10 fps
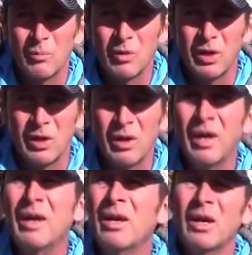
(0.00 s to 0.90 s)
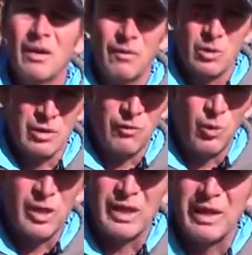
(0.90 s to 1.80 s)
up there versus
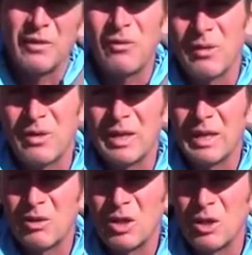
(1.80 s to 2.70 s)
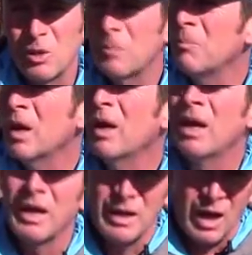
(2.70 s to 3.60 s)
49 to 50 down here.
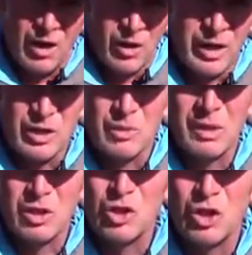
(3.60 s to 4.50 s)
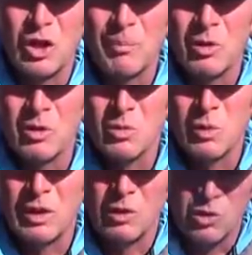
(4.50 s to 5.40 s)
I'll catch him on a jig up there as well,